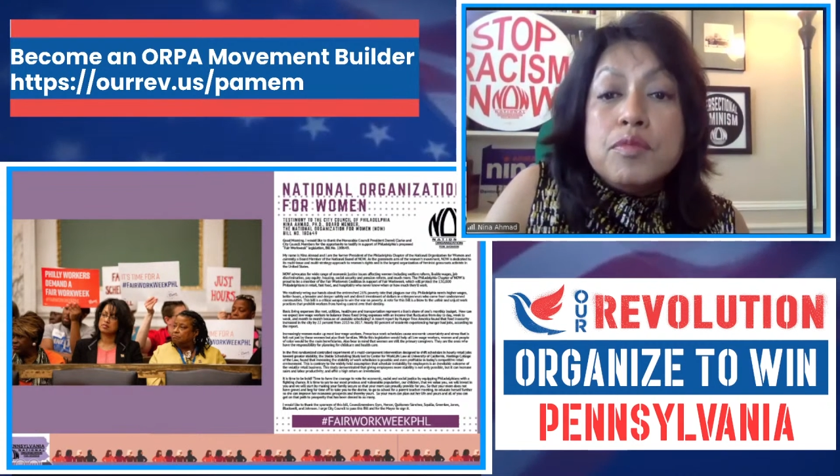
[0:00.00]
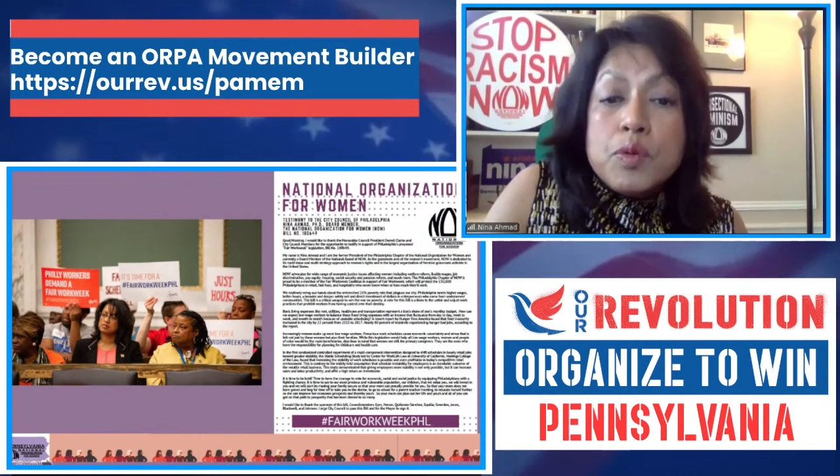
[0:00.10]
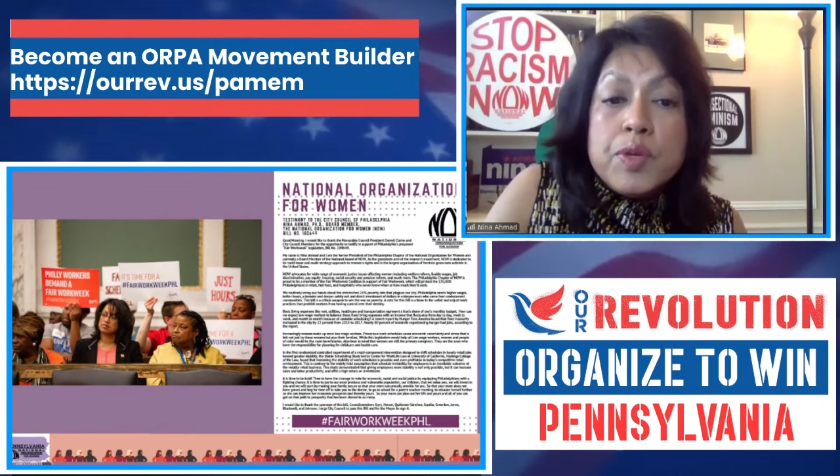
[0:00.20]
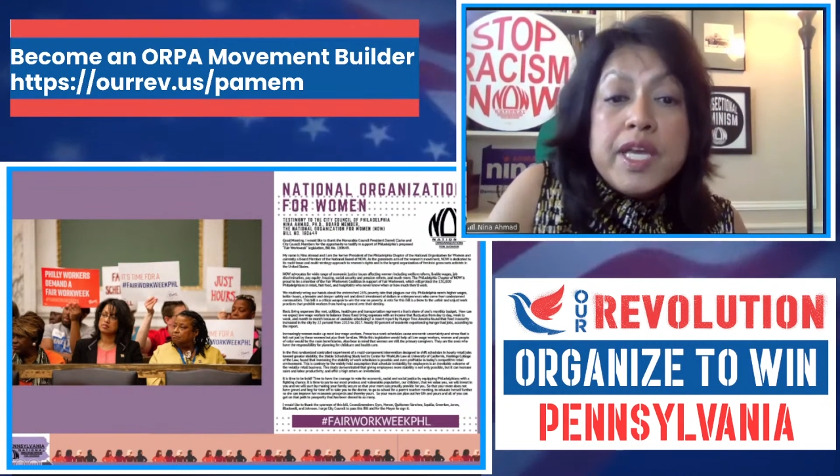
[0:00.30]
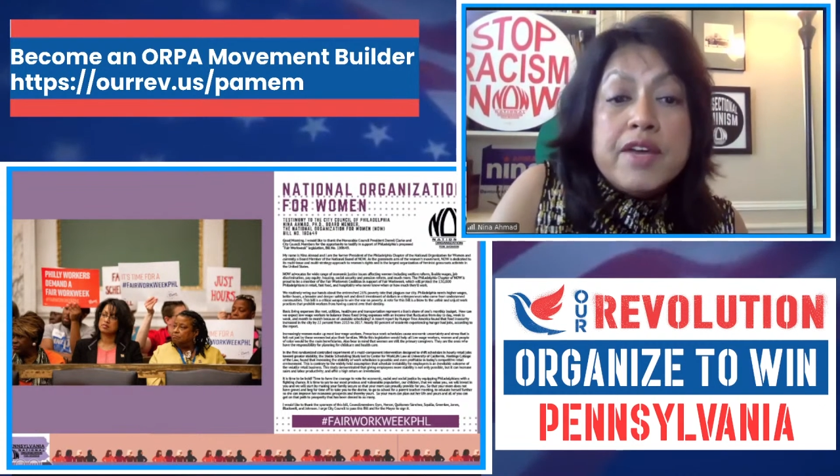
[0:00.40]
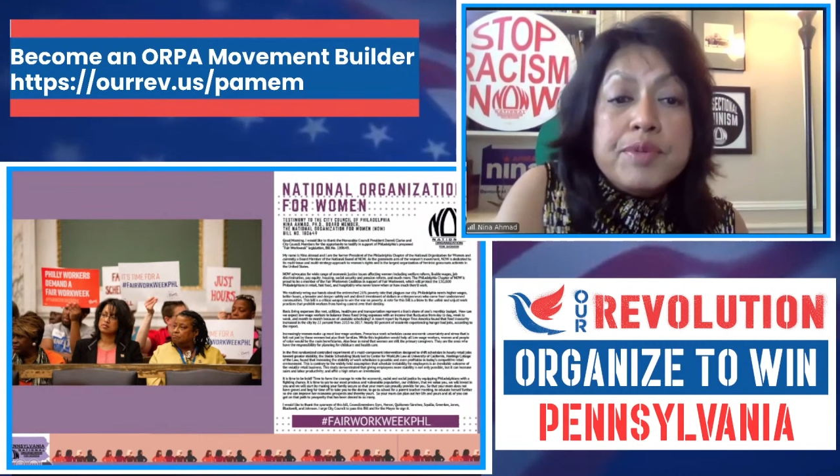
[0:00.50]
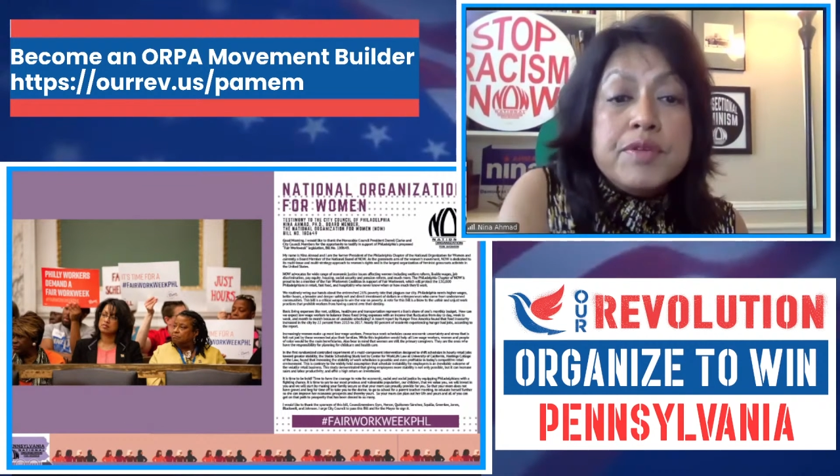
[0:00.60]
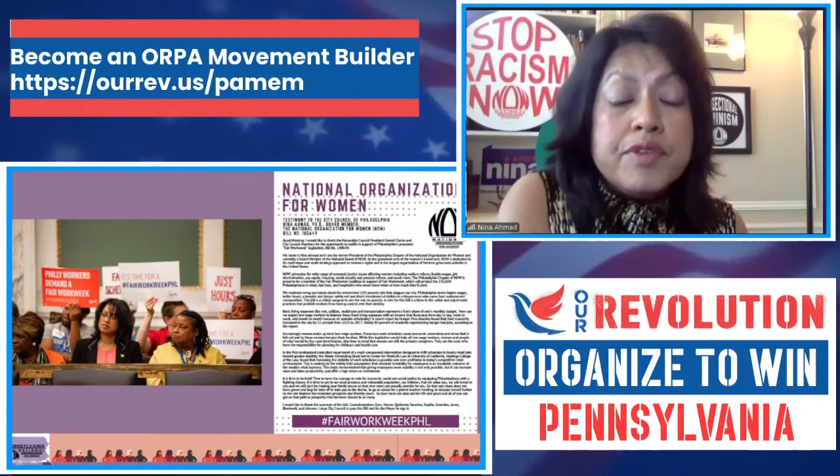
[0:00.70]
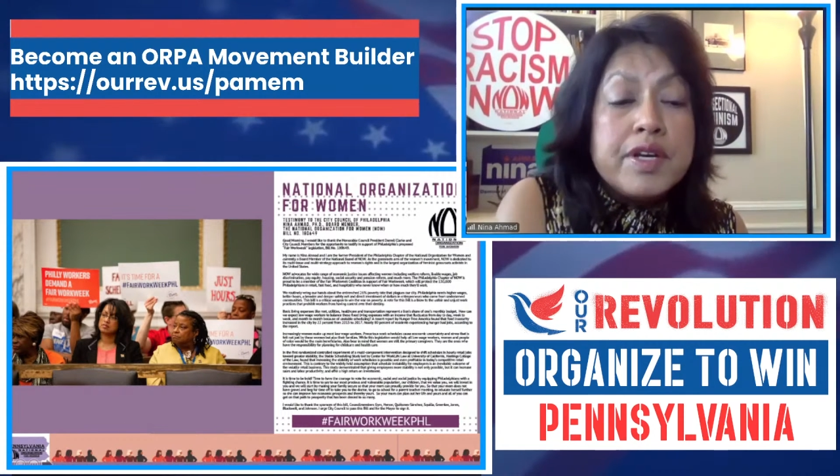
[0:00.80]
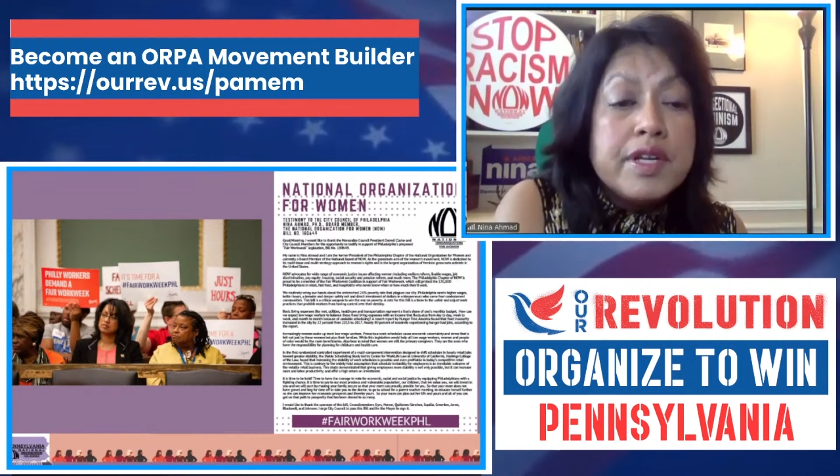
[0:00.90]
we have been
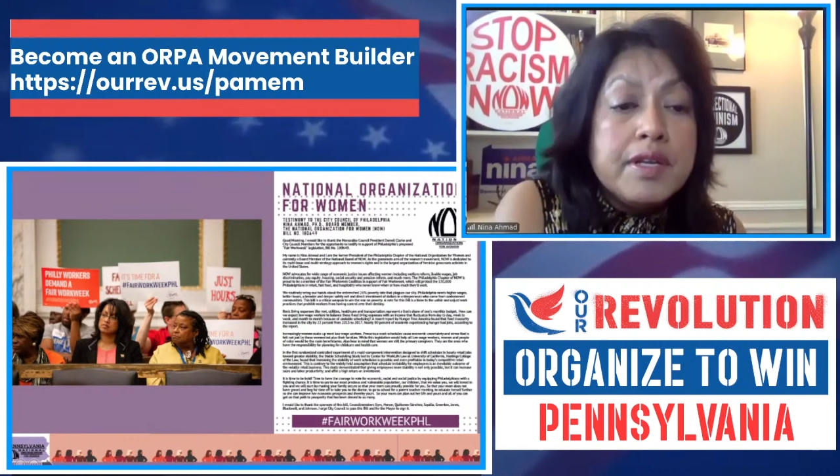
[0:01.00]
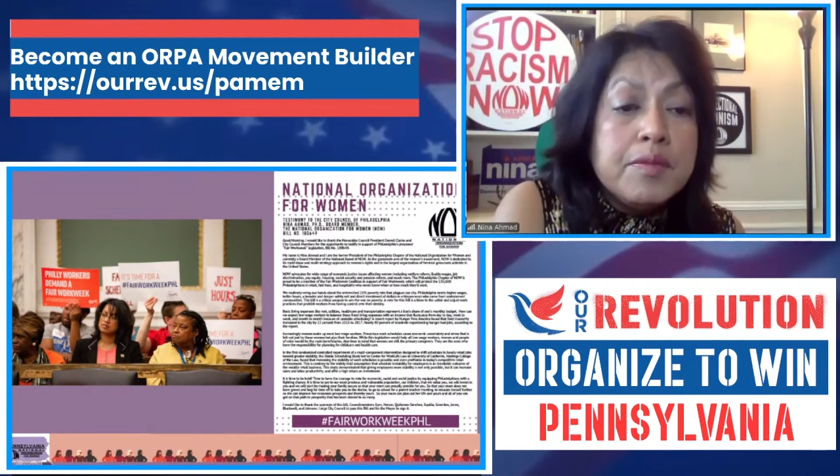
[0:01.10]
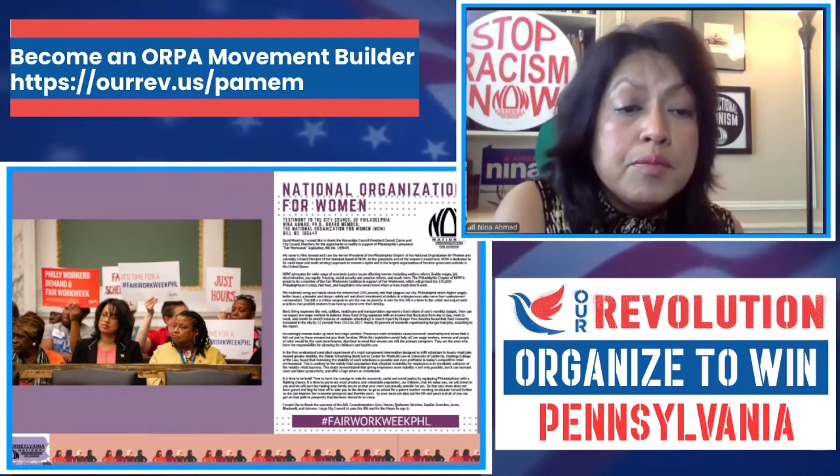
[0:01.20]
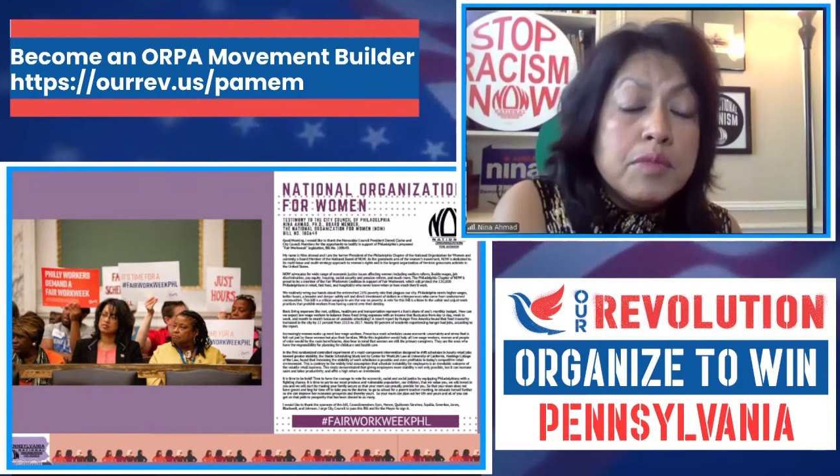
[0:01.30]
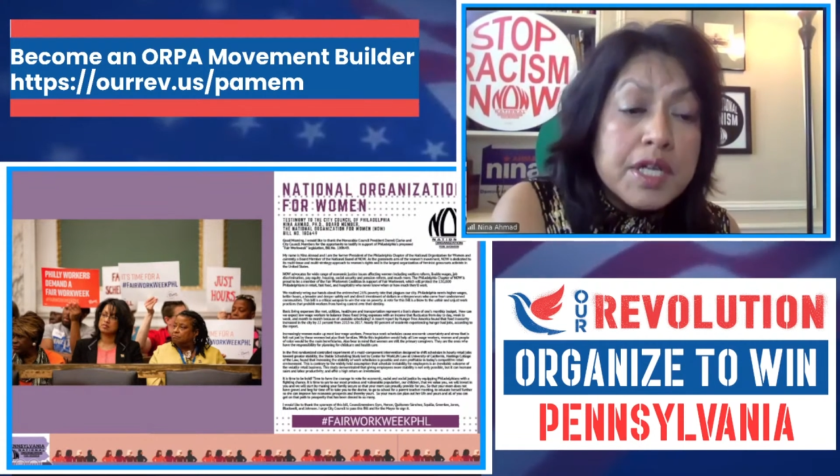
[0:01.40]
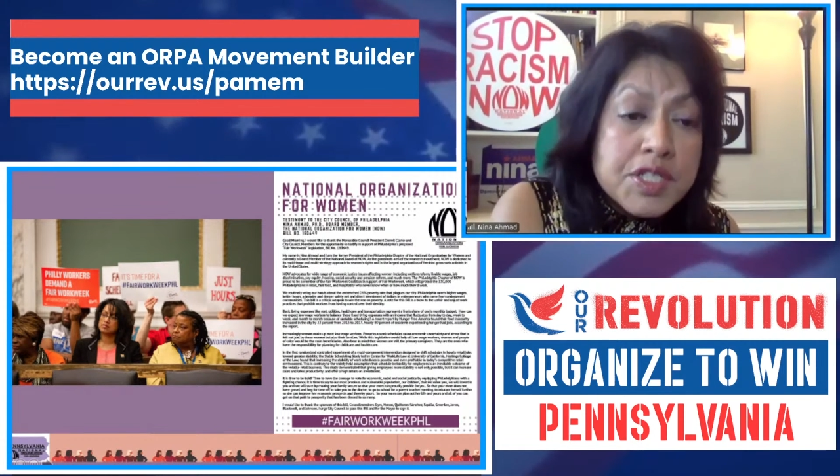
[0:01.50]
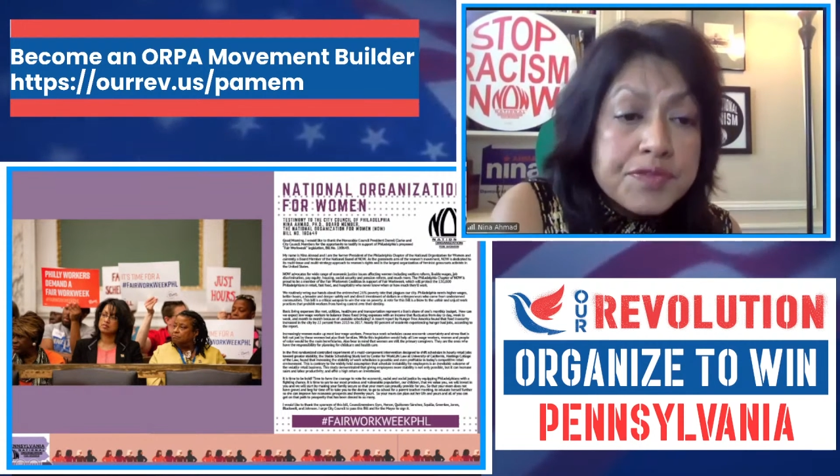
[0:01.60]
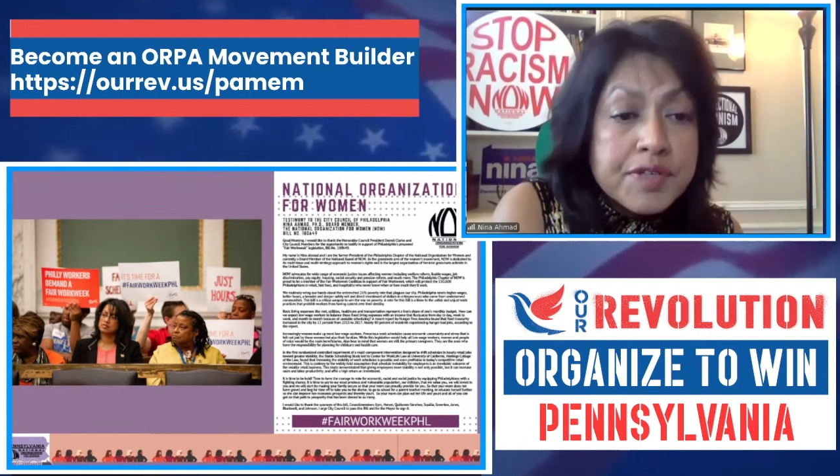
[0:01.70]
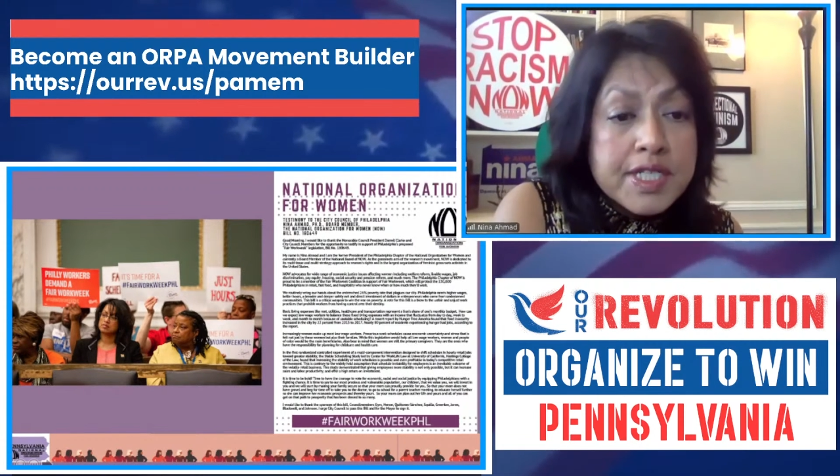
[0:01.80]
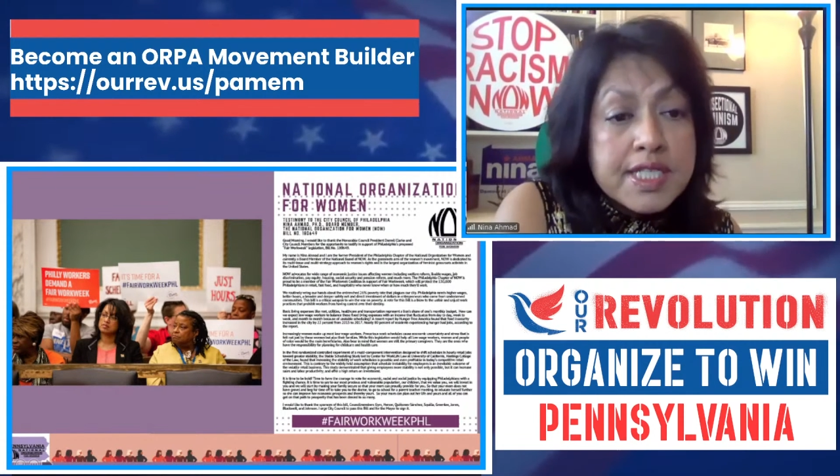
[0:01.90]
very much front